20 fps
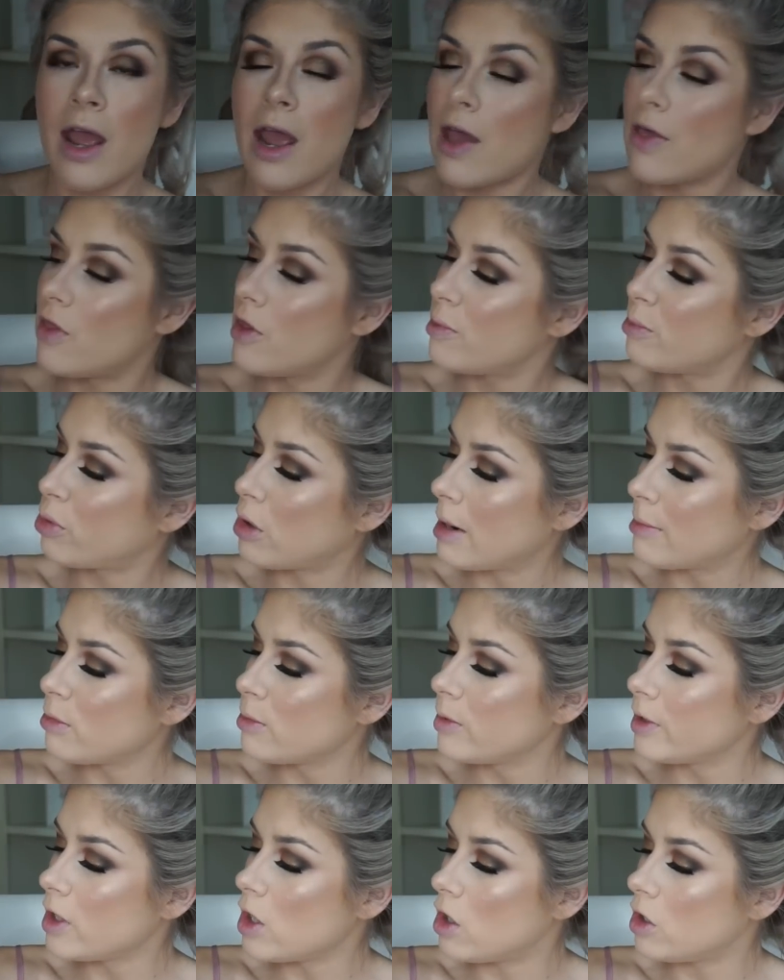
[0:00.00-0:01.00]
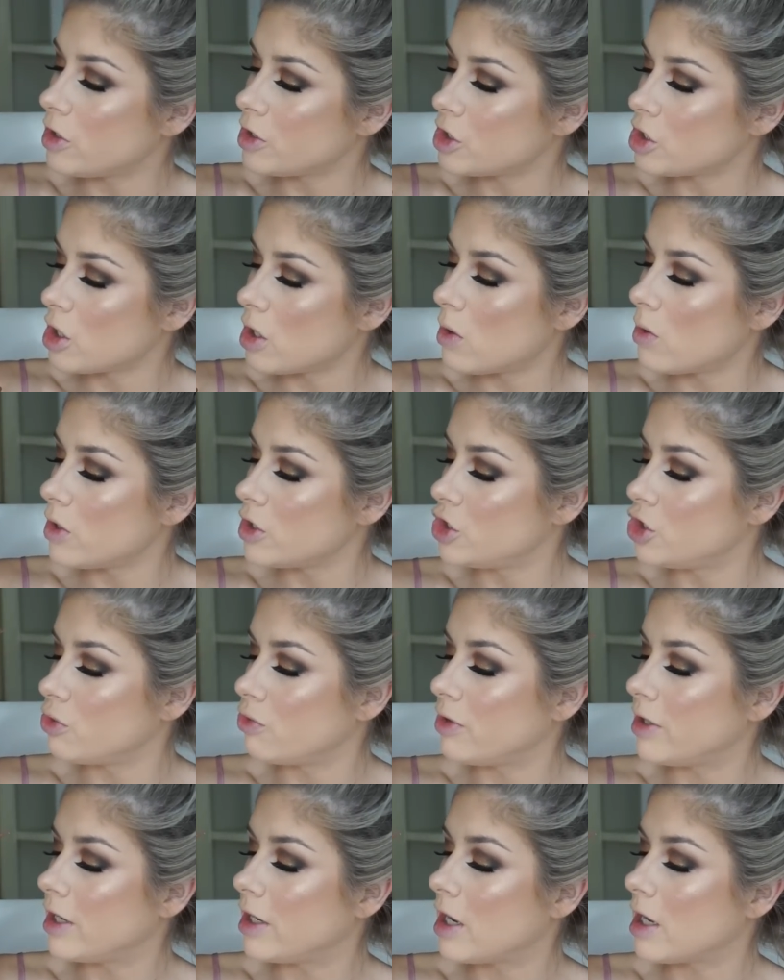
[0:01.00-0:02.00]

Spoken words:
and then probably also doing